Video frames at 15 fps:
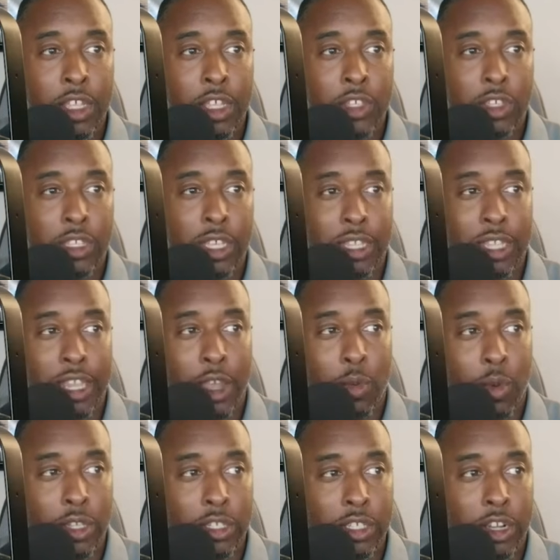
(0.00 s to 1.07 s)
Do you think that
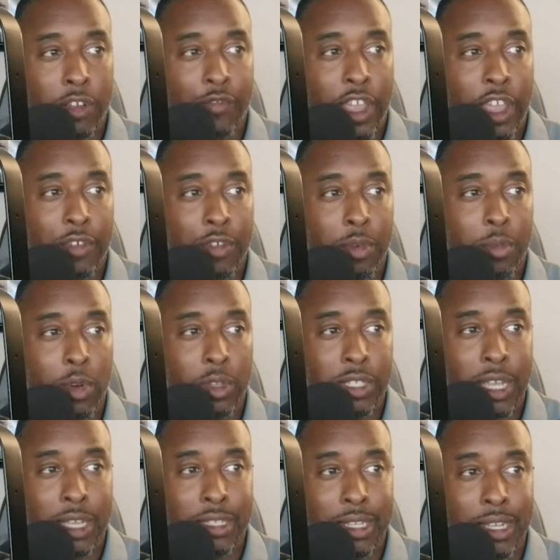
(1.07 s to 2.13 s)
works in our favor more
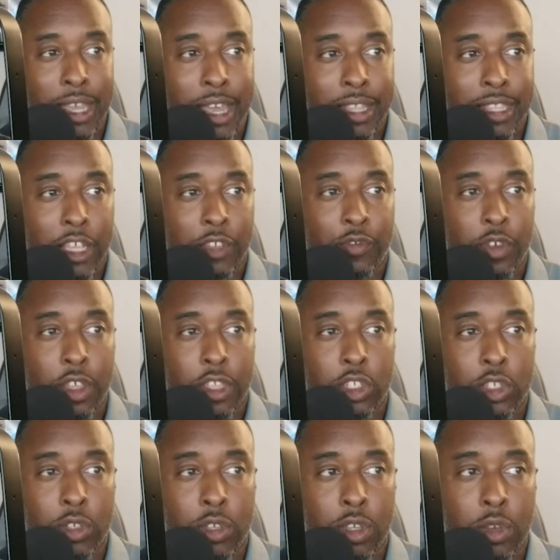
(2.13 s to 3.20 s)
times than not? Thanks for all that
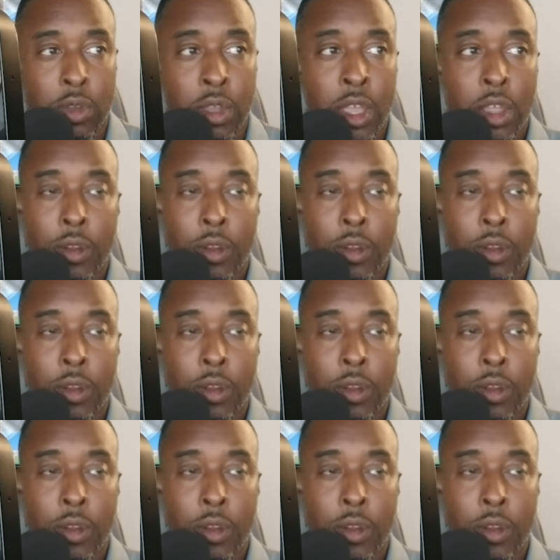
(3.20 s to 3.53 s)
you do.